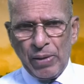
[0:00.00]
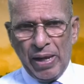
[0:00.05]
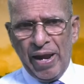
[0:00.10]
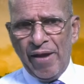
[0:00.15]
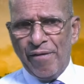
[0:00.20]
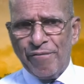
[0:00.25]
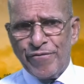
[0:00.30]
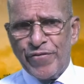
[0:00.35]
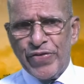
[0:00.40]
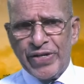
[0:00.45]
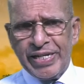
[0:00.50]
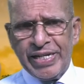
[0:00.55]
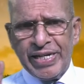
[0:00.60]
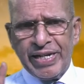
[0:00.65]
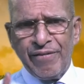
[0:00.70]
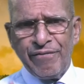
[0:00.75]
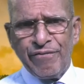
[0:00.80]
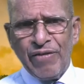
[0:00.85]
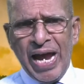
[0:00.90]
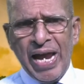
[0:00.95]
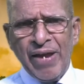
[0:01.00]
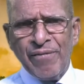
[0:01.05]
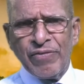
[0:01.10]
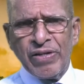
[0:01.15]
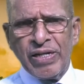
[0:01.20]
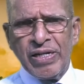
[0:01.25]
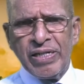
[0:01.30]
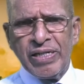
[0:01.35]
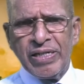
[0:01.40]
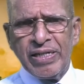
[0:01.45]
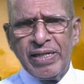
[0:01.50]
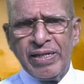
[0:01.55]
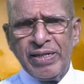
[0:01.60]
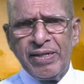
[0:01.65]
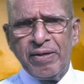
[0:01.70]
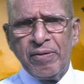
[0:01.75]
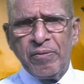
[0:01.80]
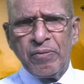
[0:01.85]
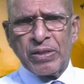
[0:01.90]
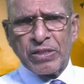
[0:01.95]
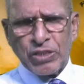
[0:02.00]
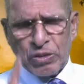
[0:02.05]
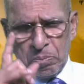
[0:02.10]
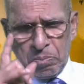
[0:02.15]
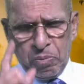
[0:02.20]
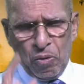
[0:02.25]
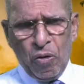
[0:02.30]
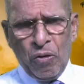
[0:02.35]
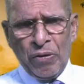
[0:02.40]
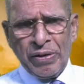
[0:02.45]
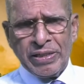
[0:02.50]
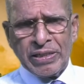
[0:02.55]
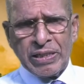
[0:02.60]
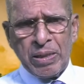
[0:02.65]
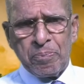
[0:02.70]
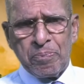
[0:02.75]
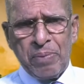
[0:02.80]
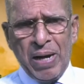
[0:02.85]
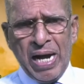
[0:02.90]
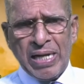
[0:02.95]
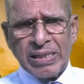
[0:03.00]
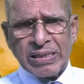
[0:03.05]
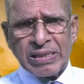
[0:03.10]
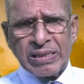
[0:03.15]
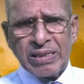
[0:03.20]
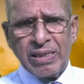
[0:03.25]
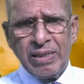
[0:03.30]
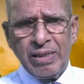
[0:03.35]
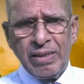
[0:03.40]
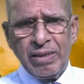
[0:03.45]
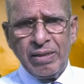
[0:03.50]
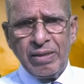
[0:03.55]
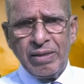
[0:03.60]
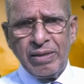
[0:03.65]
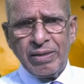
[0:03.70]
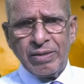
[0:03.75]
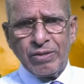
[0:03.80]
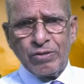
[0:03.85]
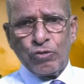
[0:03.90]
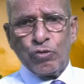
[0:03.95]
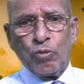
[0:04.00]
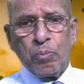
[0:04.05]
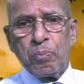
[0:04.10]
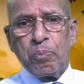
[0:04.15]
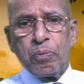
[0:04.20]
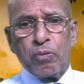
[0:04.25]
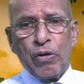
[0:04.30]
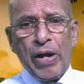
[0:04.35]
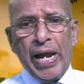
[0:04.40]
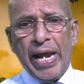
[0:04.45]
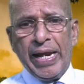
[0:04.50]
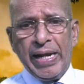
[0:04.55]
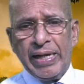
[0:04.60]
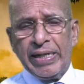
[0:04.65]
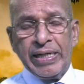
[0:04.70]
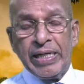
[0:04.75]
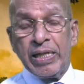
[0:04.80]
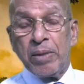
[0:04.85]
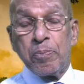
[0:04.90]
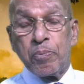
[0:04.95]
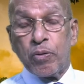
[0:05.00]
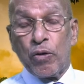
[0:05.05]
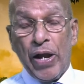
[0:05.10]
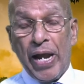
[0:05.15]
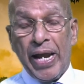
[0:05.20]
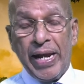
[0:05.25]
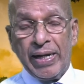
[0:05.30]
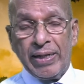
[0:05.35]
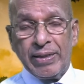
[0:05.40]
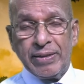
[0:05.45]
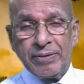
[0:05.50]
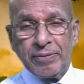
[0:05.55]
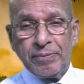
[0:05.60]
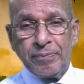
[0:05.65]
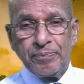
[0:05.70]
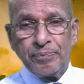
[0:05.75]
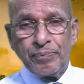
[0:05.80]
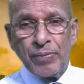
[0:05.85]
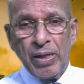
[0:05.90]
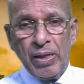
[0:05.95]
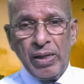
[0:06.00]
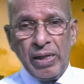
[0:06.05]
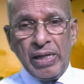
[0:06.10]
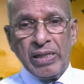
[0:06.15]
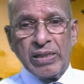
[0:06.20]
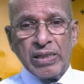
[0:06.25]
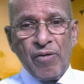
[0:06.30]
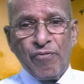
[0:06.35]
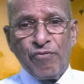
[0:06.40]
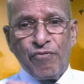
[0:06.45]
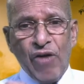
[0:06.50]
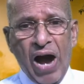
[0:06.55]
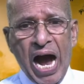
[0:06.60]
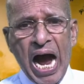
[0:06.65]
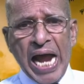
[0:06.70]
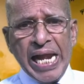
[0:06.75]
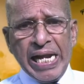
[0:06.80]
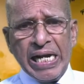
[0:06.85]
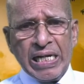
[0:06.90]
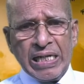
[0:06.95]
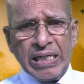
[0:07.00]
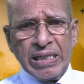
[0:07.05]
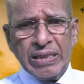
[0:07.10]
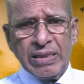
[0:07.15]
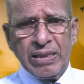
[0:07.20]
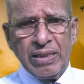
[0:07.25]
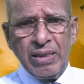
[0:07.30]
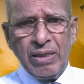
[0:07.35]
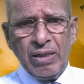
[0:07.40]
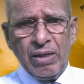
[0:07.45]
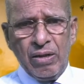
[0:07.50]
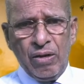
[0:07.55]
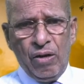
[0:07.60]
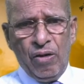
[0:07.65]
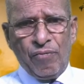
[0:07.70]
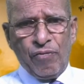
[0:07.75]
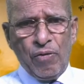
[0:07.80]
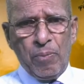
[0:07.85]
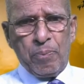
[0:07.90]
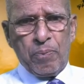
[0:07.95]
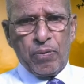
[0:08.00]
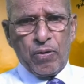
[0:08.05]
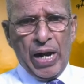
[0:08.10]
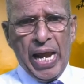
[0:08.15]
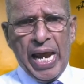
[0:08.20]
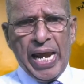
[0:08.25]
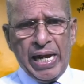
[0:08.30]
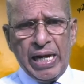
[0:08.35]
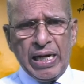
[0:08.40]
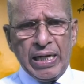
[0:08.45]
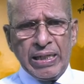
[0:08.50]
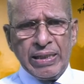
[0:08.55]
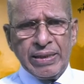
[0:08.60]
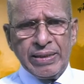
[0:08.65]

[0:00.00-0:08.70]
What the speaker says: Every revival was born in the past through prayer, in the fire of a prayer,